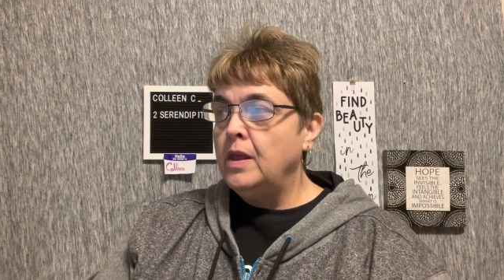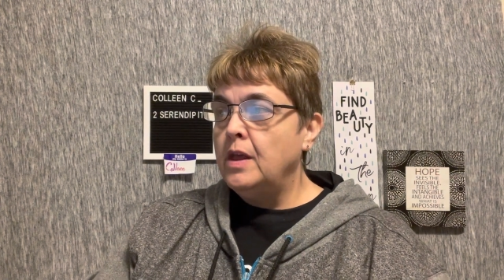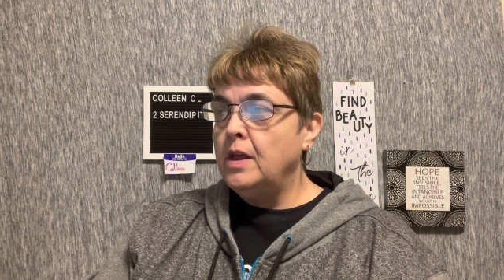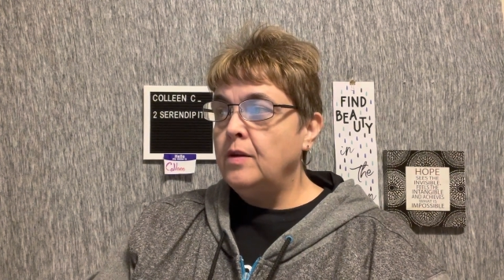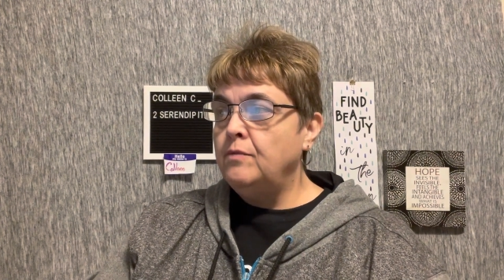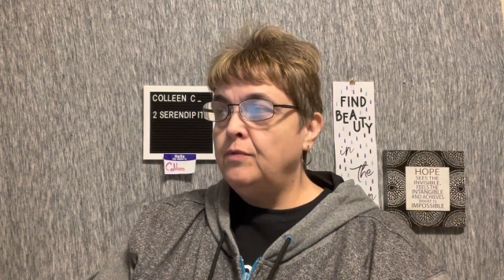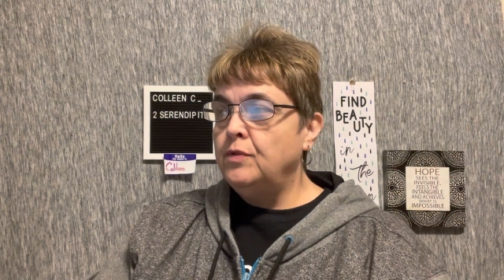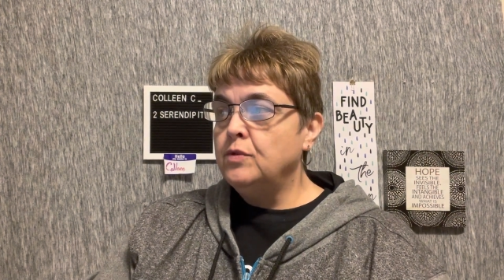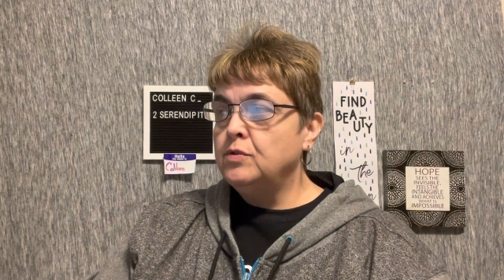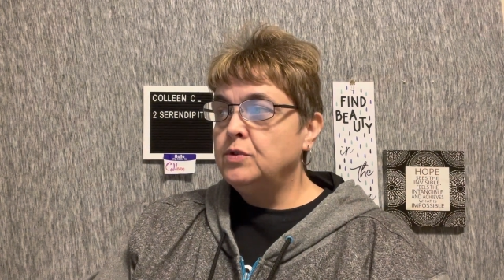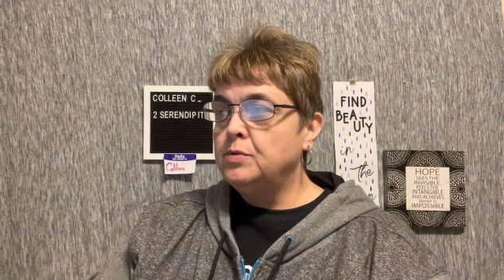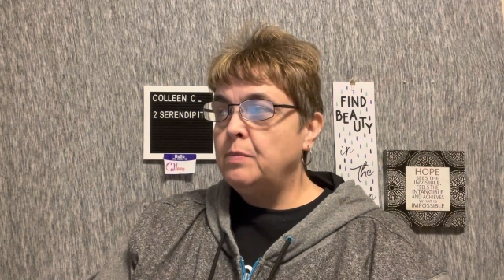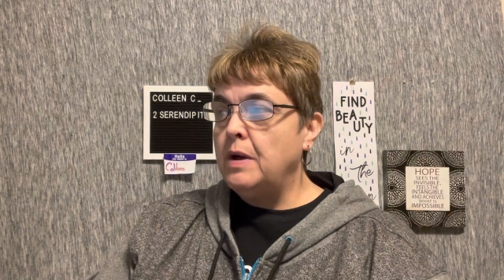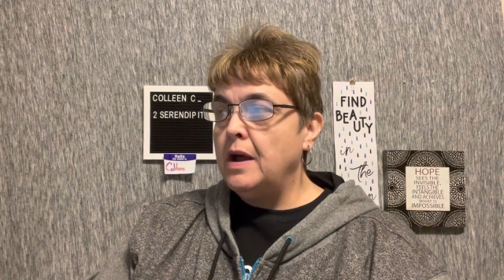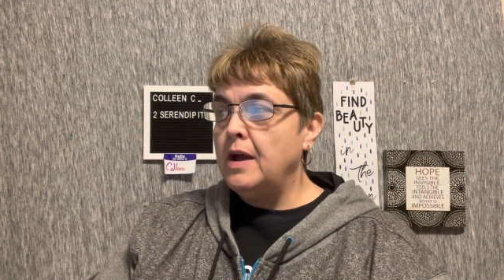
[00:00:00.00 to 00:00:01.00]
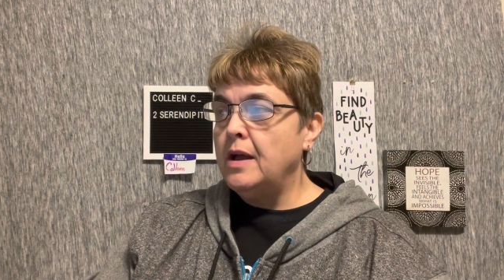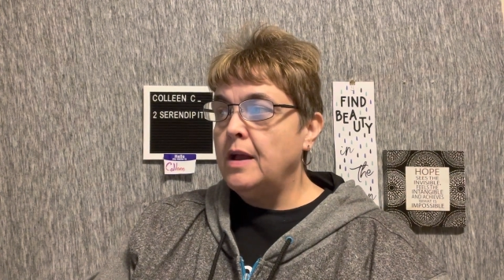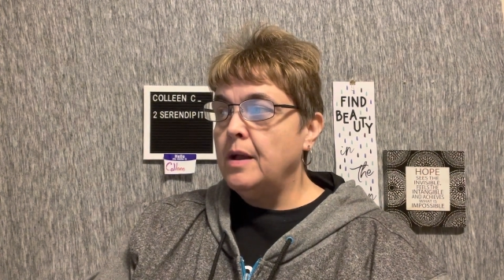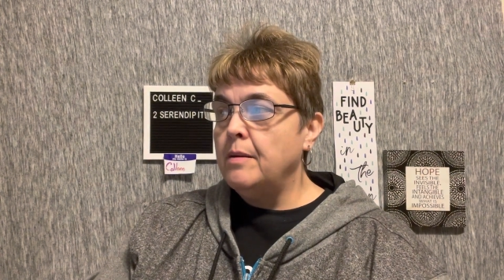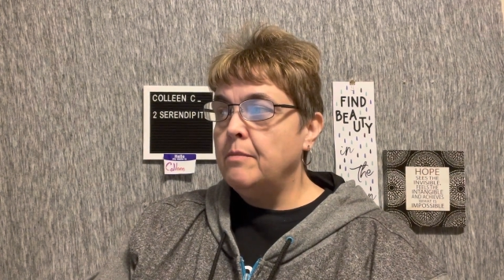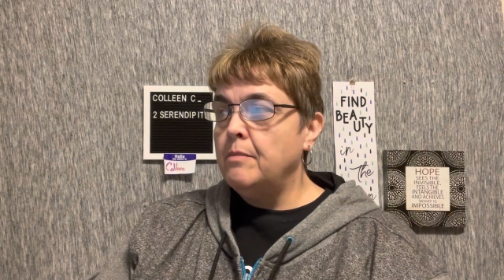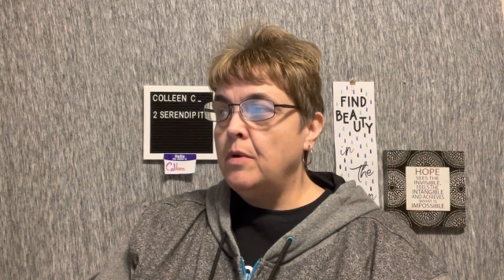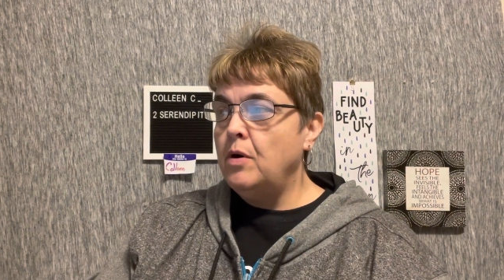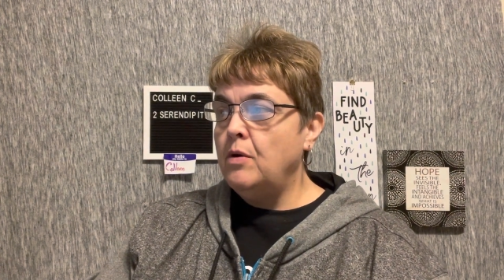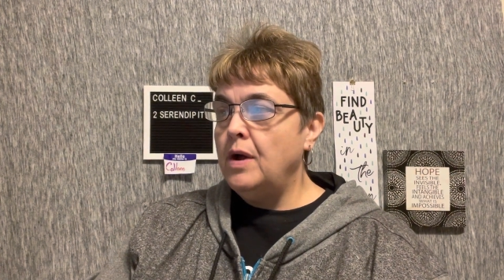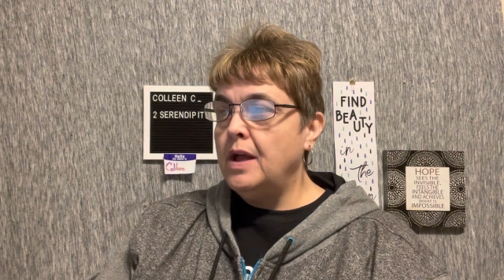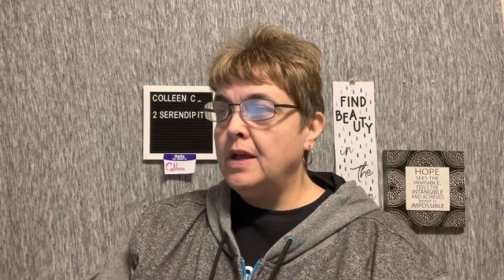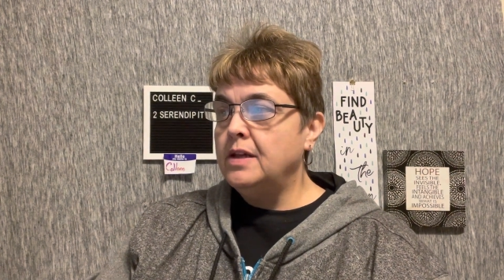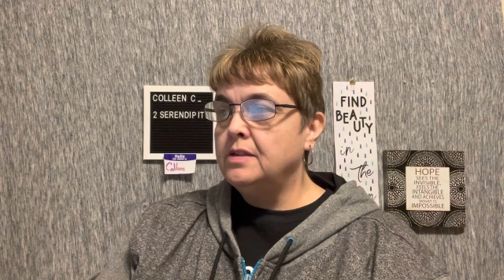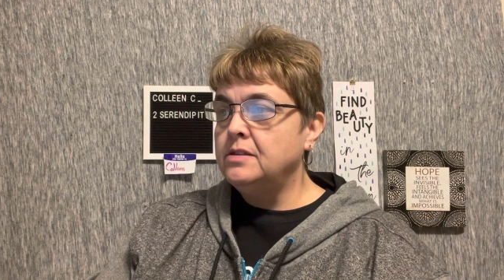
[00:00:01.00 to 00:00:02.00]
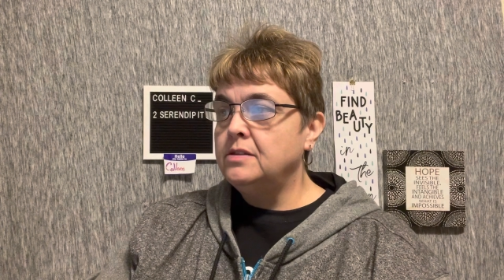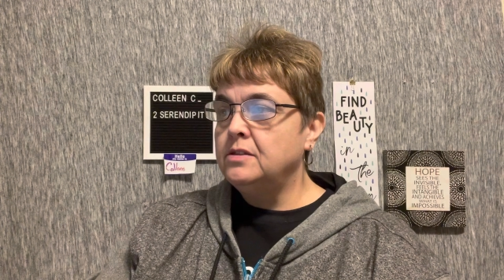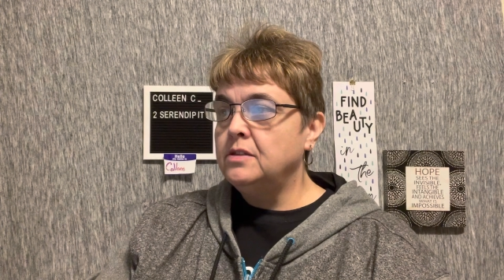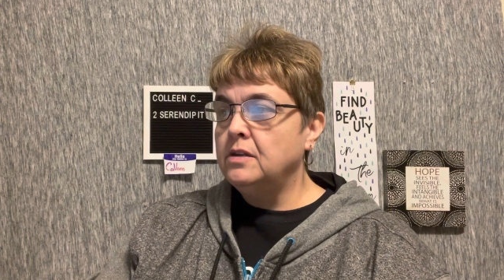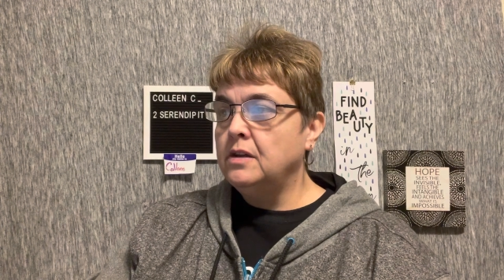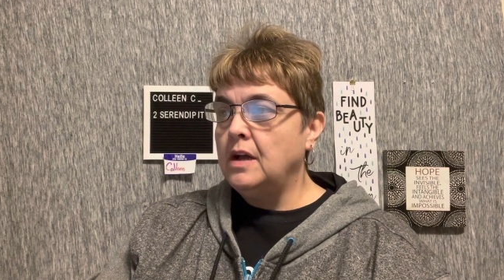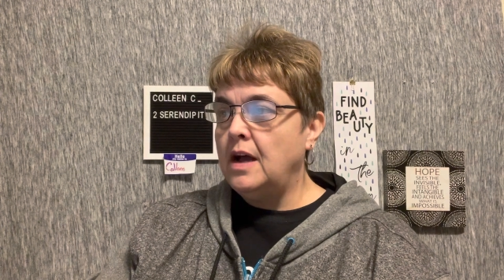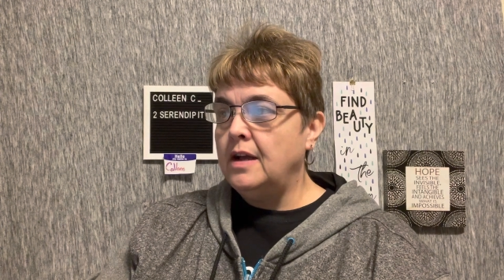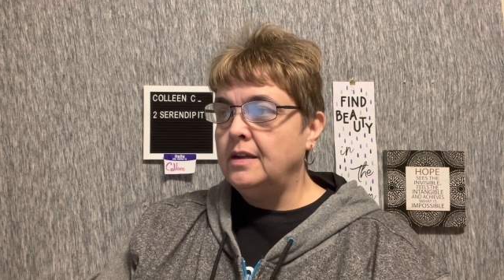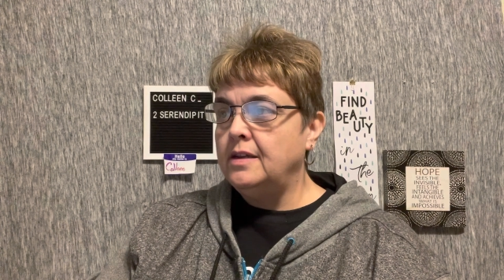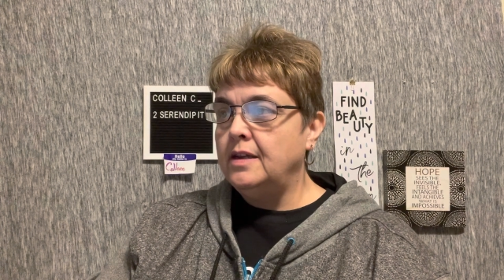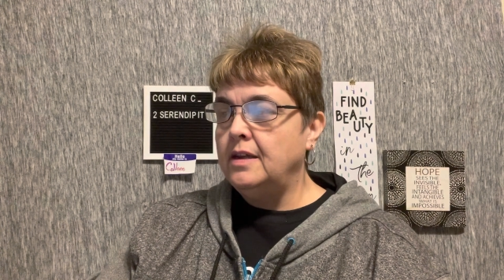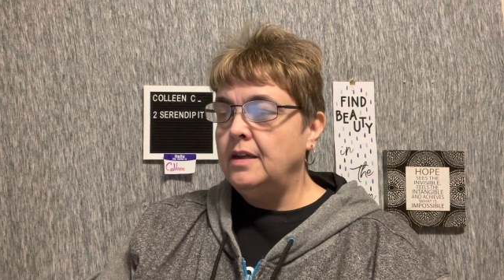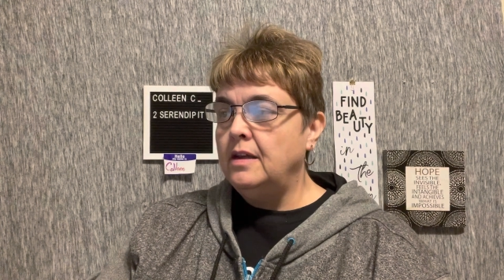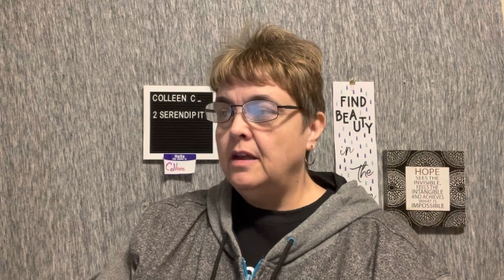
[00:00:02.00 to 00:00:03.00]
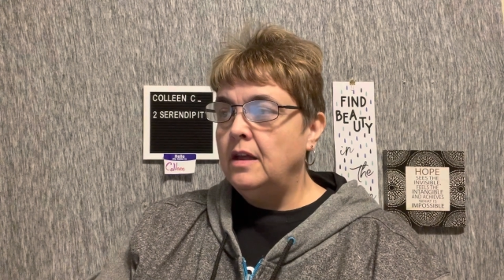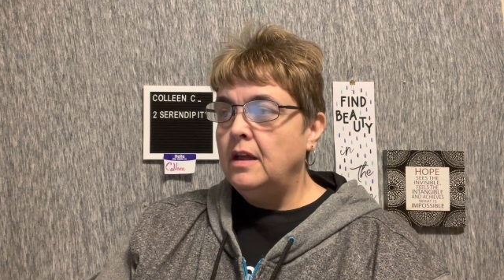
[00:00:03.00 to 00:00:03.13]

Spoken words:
Influenced by Mohan Gandhi,